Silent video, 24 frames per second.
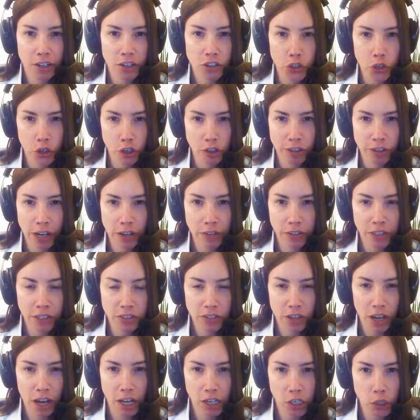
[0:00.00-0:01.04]
concern around
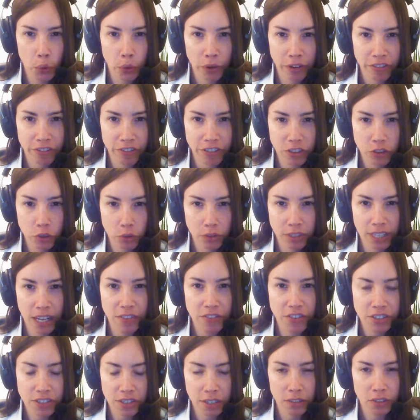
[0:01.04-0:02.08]
these ongoing fiscal
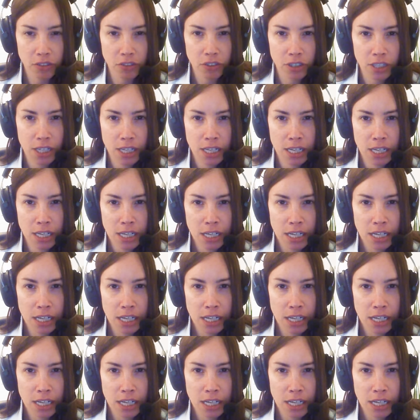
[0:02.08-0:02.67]
deficits.